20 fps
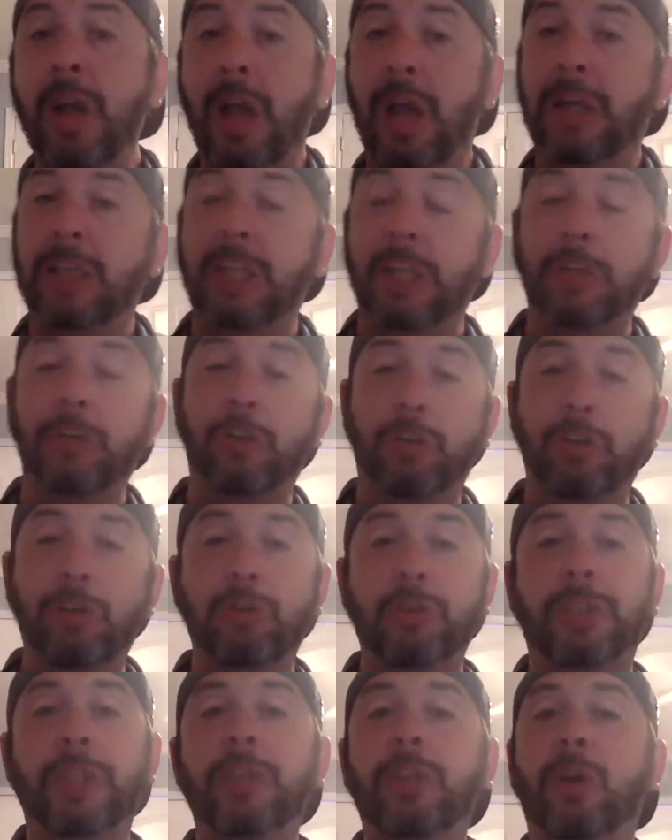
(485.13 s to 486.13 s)
And then you're
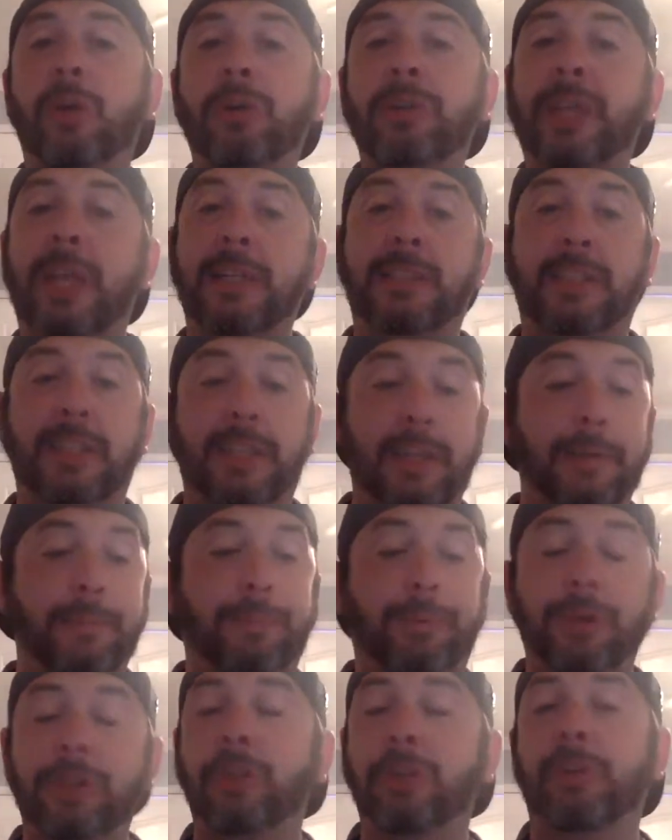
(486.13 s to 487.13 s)
using those as the
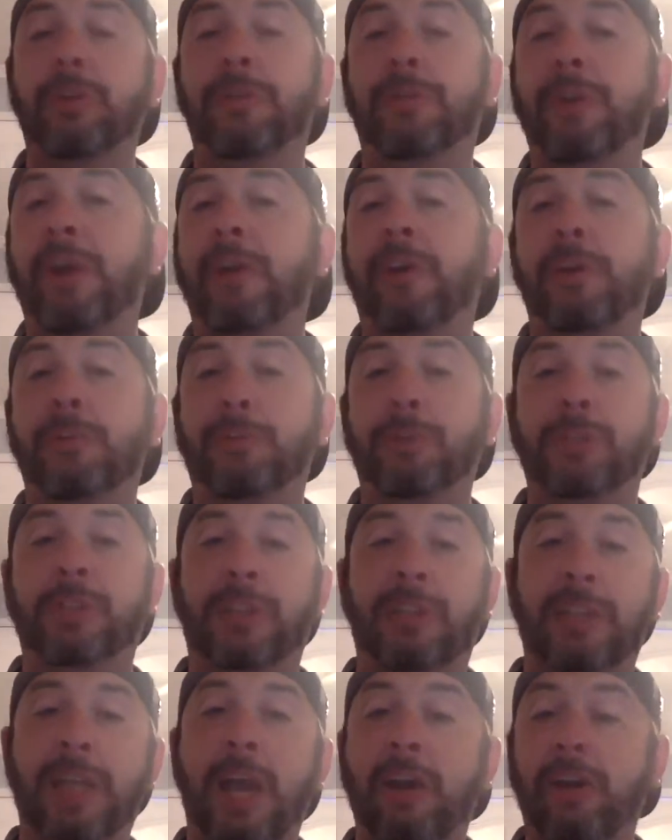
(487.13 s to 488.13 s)
inputs or the variables
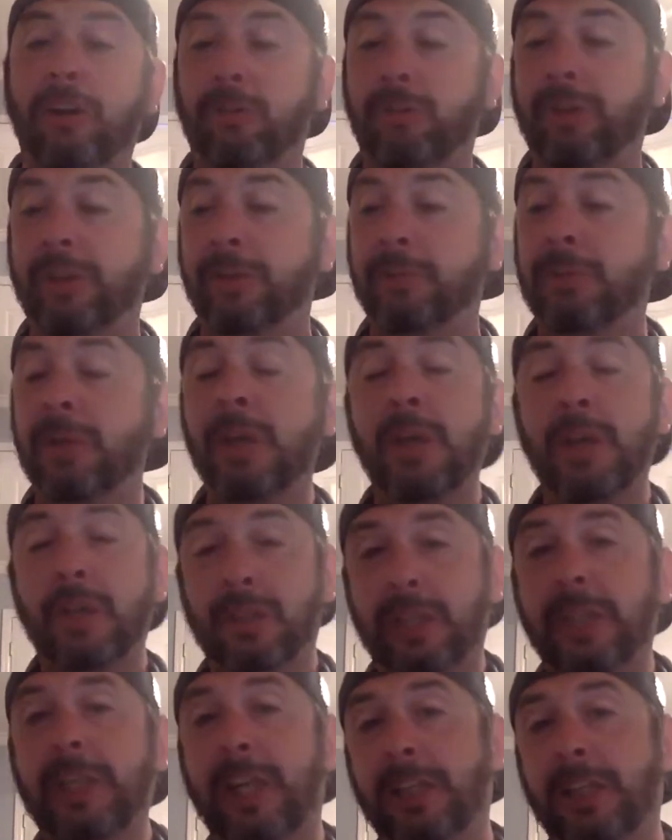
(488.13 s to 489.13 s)
to the algorithm
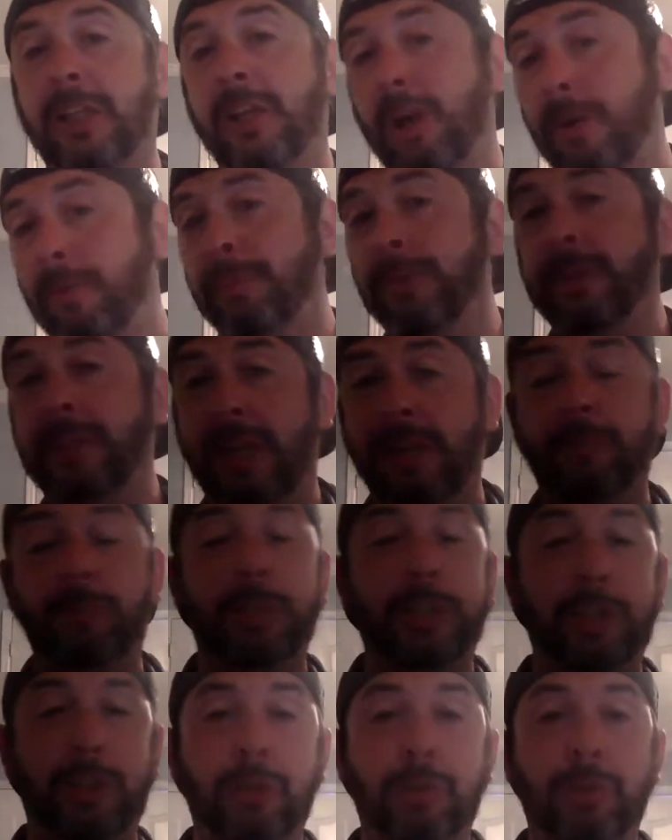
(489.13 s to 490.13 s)
to get the numbers that
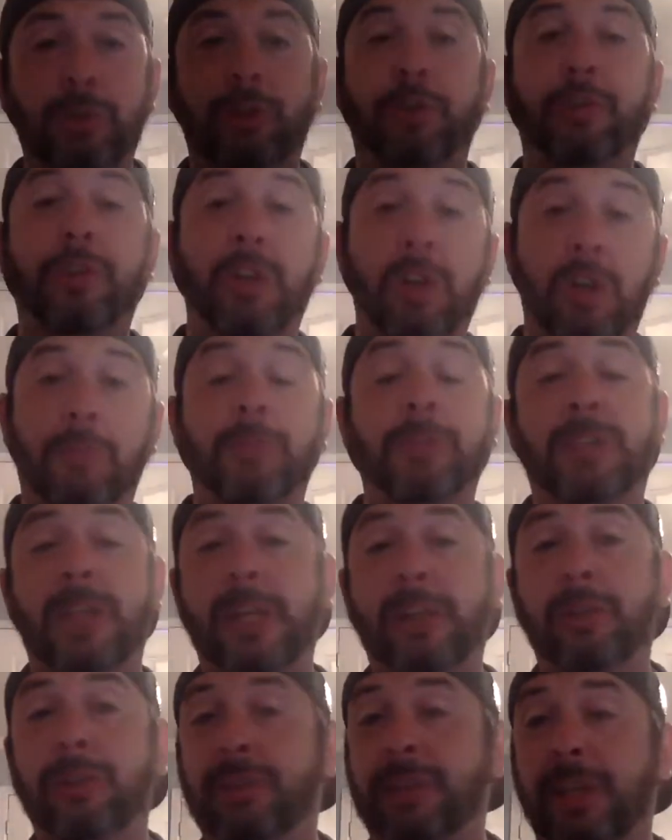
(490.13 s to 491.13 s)
we use or the numbers
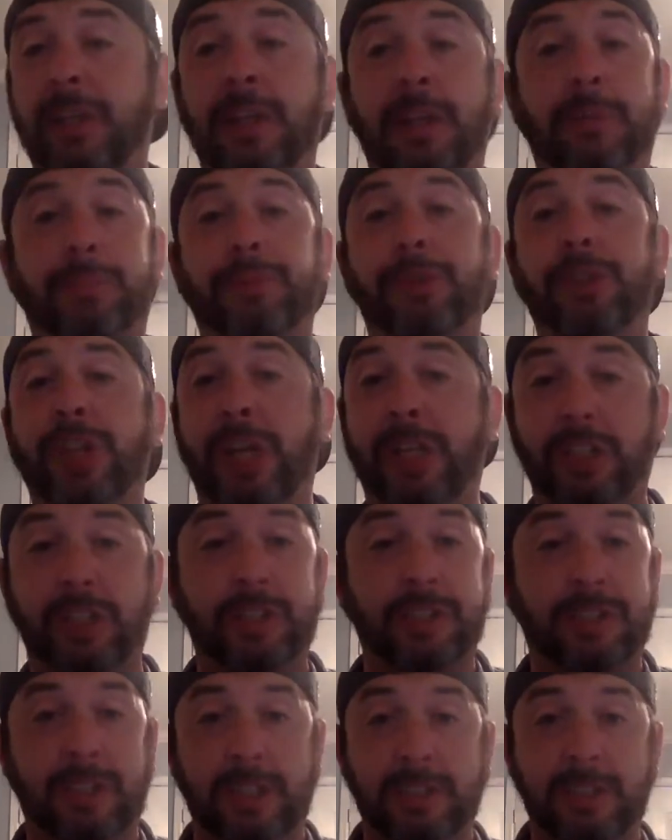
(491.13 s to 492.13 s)
that you see in a
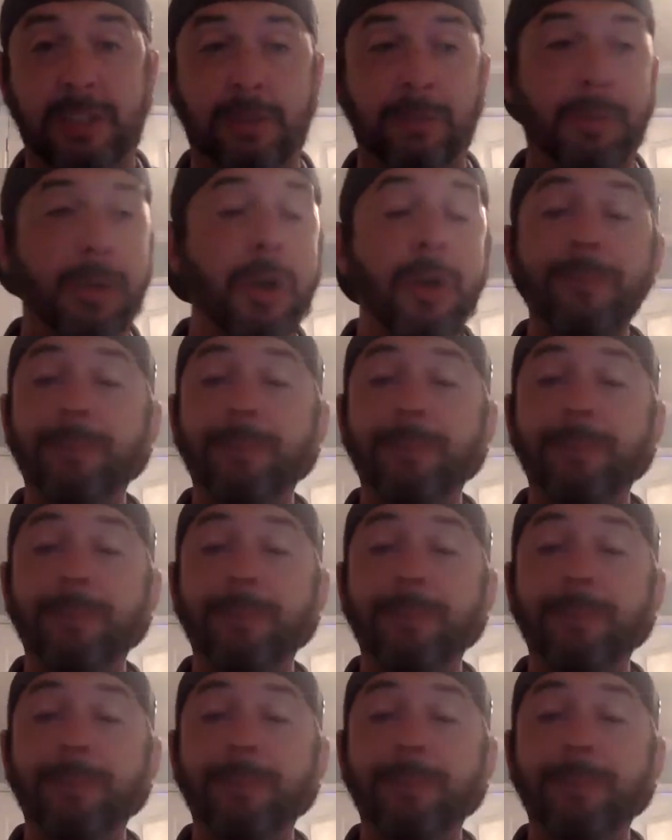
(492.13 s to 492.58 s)
projection system